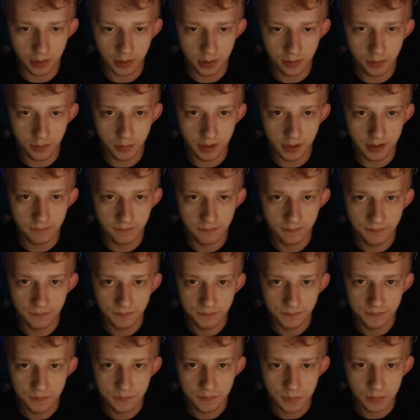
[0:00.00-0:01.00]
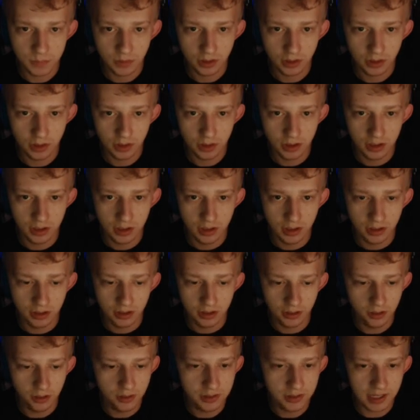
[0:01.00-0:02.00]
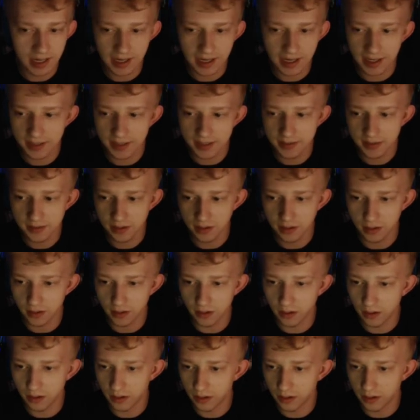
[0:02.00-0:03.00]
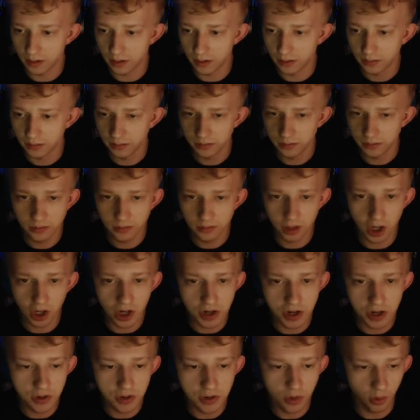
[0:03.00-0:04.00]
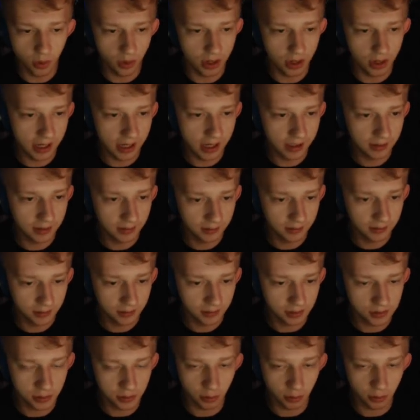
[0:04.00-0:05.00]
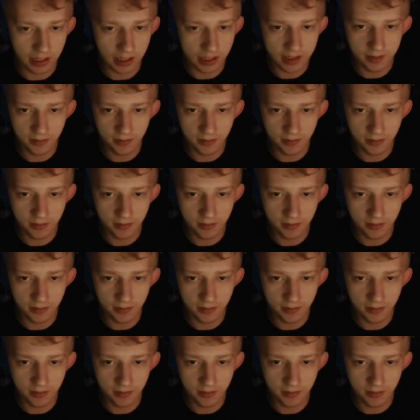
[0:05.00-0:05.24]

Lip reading: it would be. Those guys are annoying. Those Grand